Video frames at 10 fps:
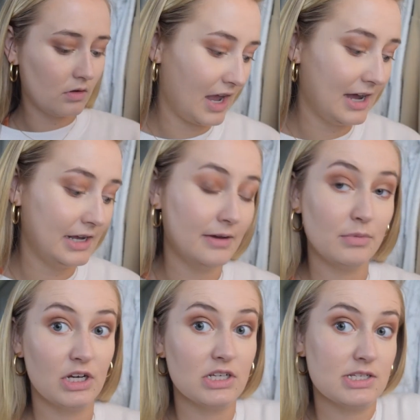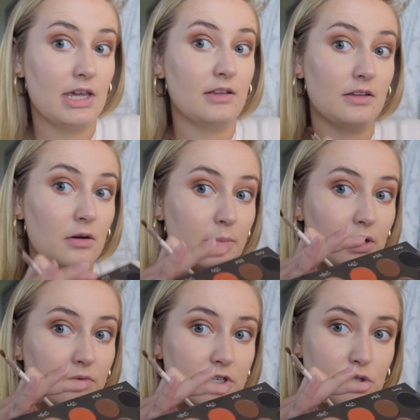I am gonna take a little bit
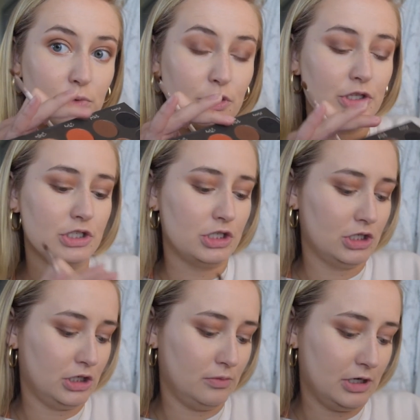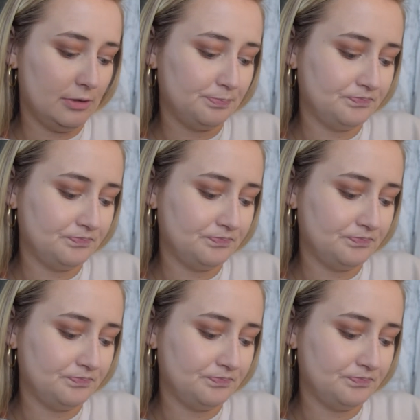of Ritual, the darker one.